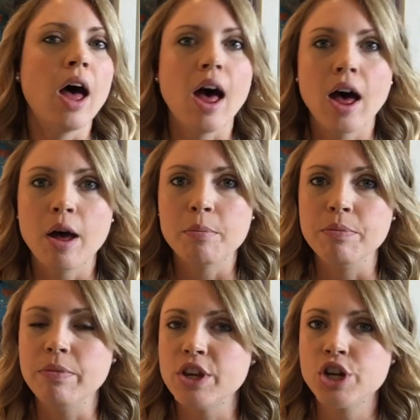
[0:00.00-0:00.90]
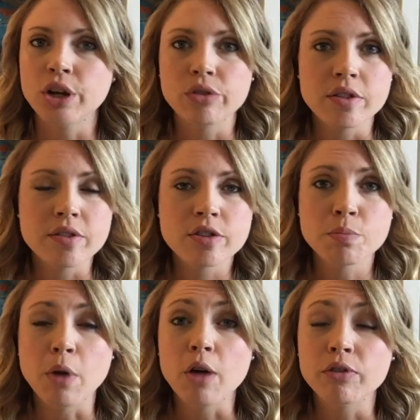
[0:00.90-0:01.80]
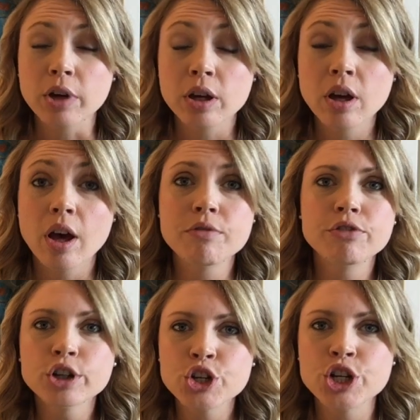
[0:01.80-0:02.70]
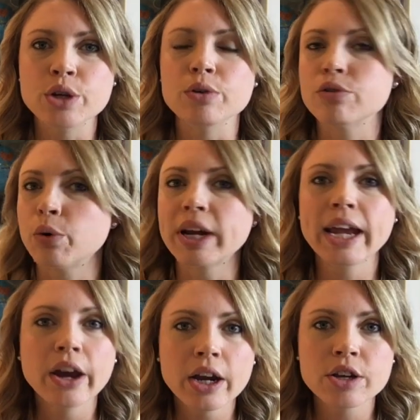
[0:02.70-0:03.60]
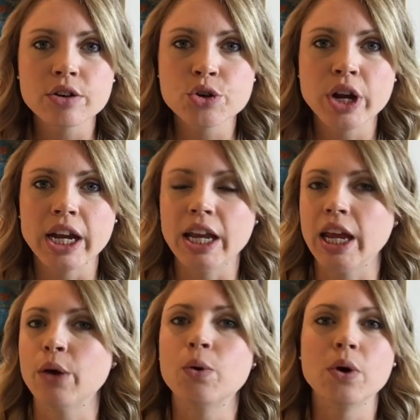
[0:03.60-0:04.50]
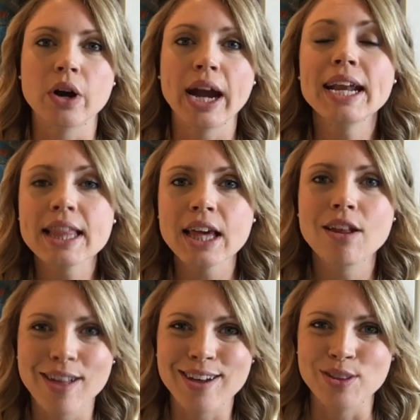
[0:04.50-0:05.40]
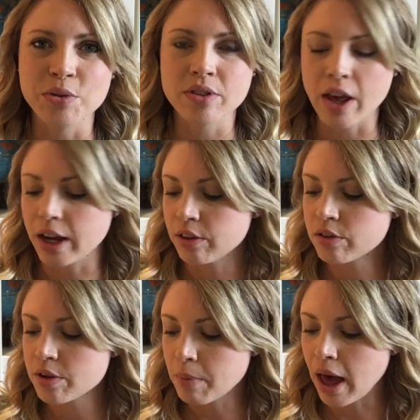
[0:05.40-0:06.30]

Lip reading: the children's small book of virtues, or character training, or anything along those lines.